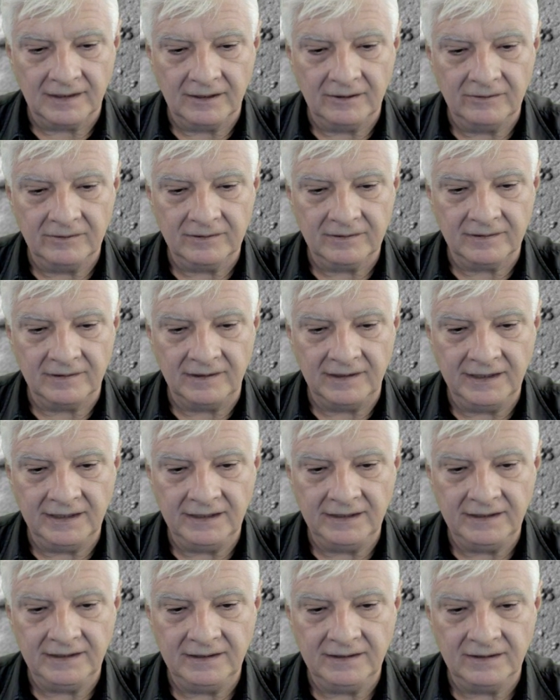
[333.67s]
They look
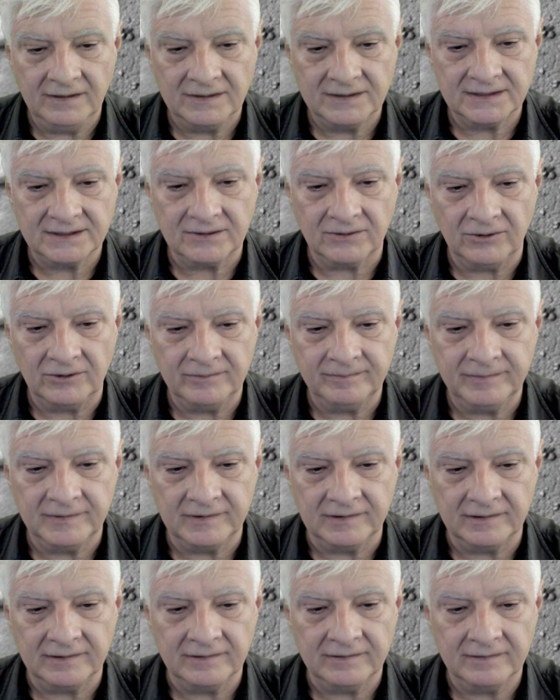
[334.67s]
highly
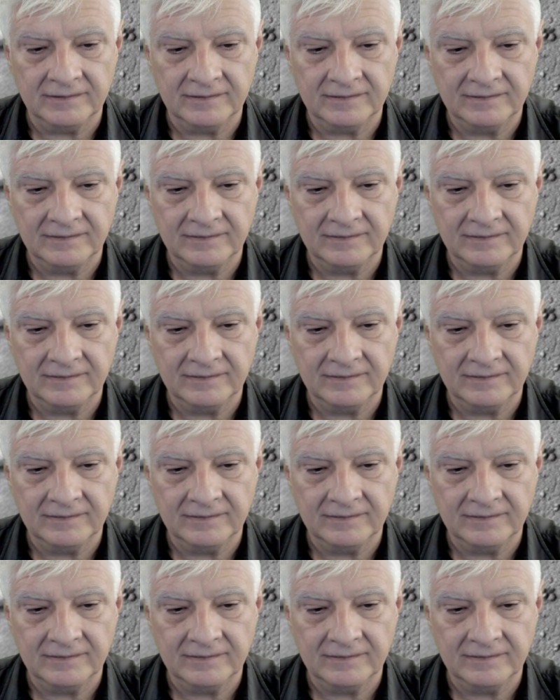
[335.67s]
sculpted.